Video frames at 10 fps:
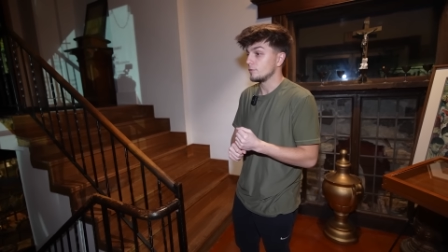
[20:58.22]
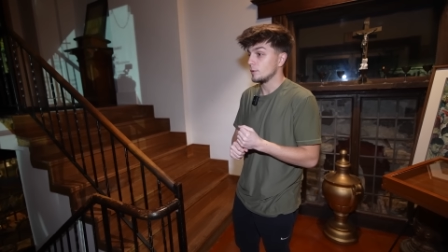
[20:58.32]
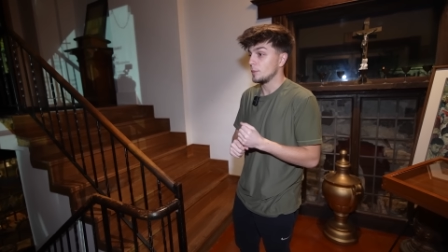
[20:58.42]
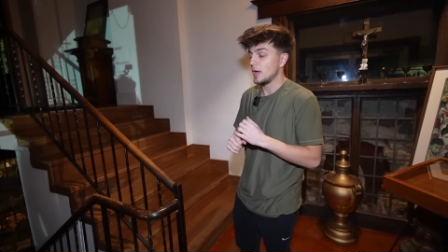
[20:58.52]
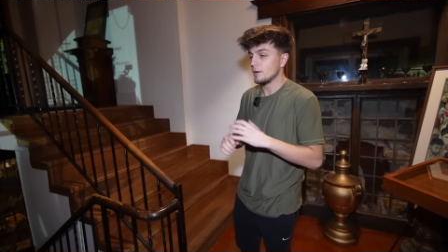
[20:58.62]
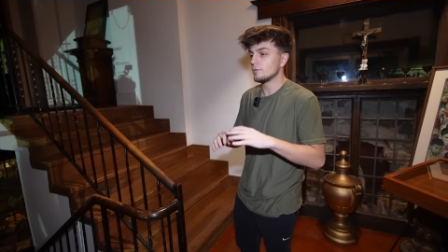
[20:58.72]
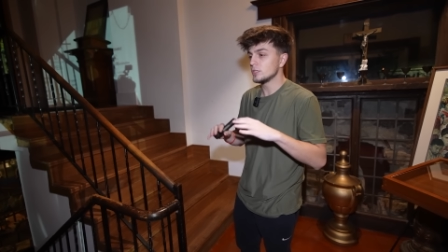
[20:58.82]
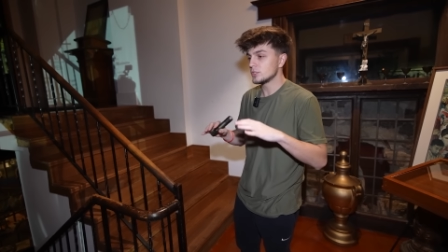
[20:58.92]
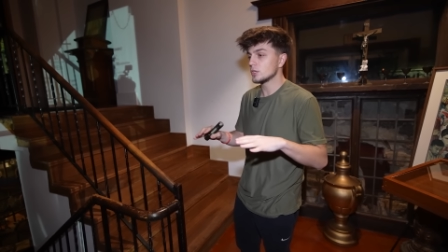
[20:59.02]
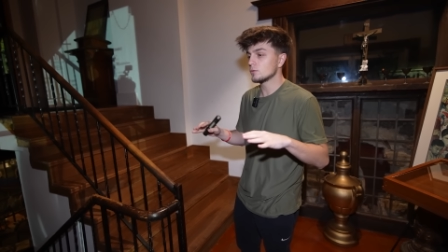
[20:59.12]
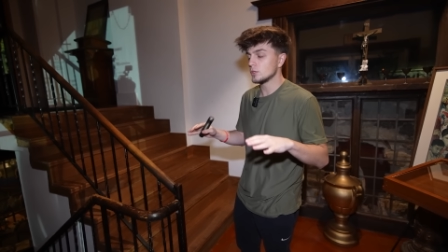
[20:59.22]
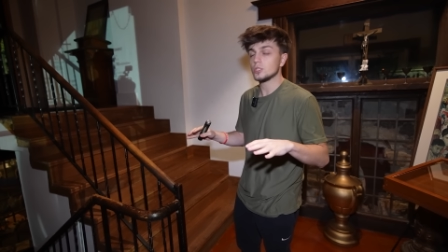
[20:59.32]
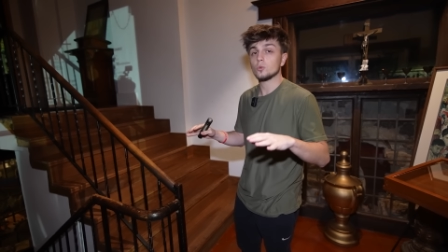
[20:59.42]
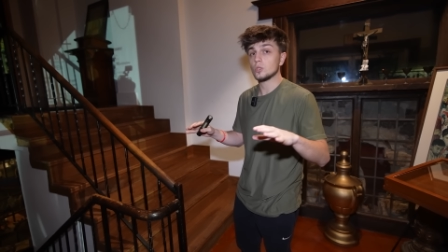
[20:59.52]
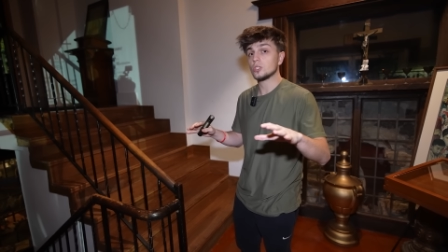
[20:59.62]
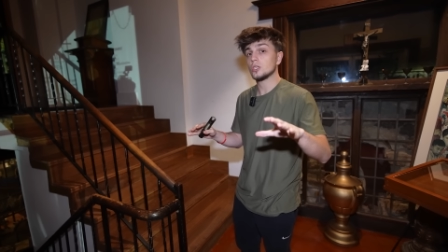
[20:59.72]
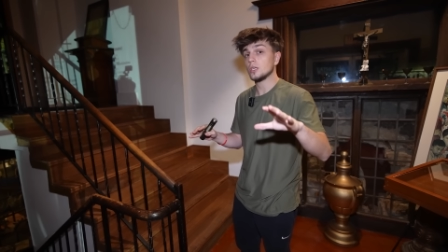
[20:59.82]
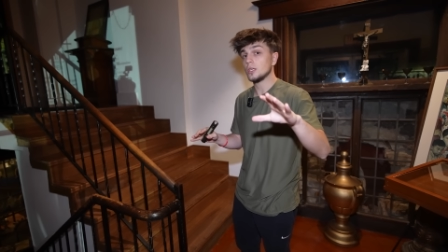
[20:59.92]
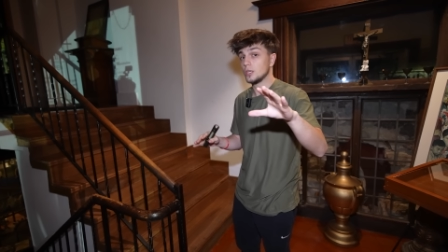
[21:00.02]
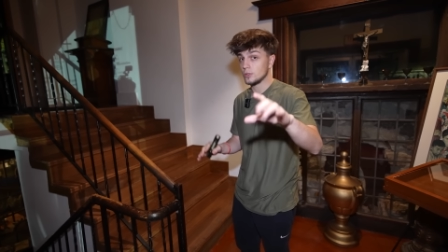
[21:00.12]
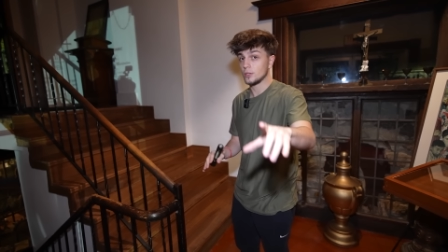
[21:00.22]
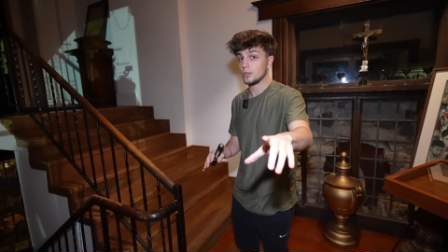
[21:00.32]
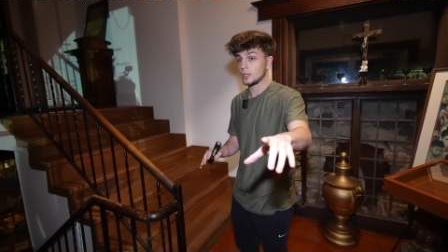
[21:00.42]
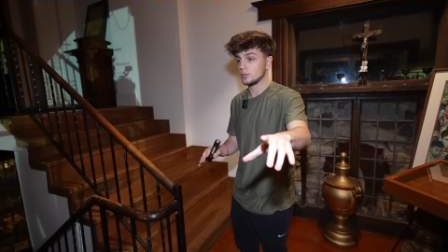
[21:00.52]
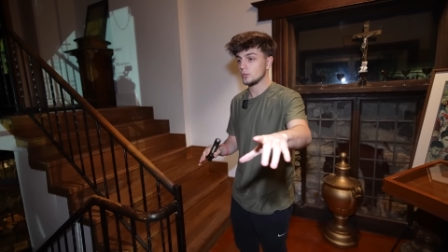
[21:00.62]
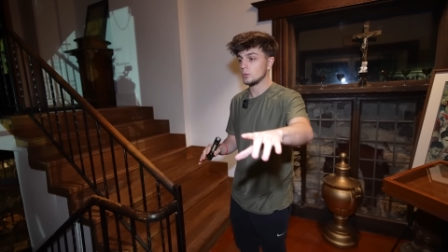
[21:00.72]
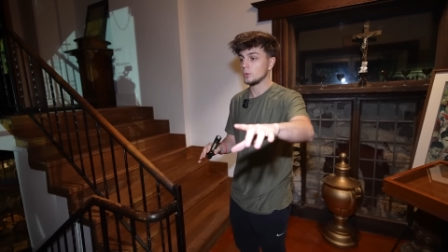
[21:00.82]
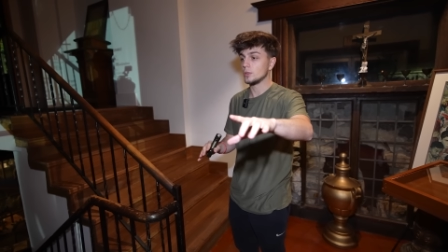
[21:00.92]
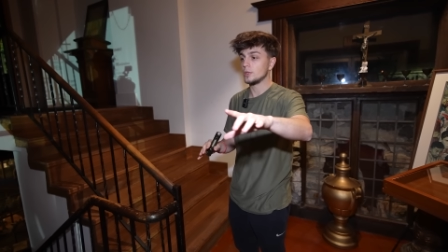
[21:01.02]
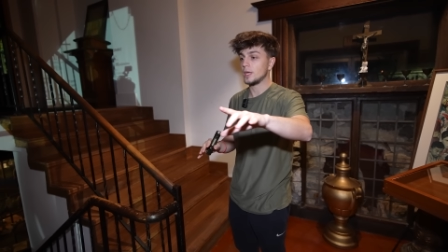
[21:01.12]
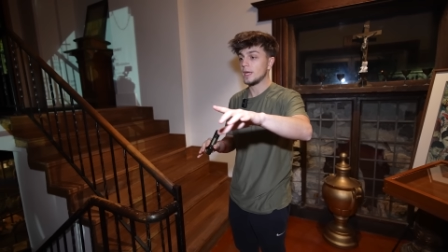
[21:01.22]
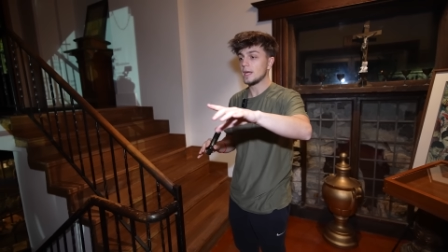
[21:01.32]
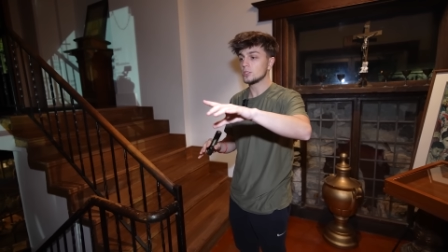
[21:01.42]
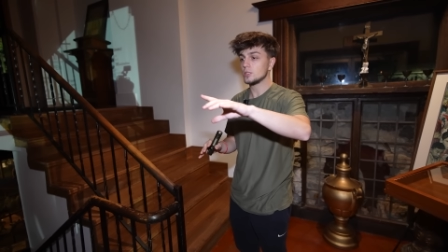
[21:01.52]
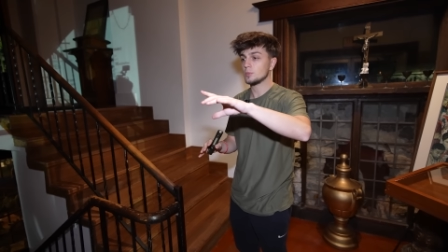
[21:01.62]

From every single religion, which, here's the thing too, they actually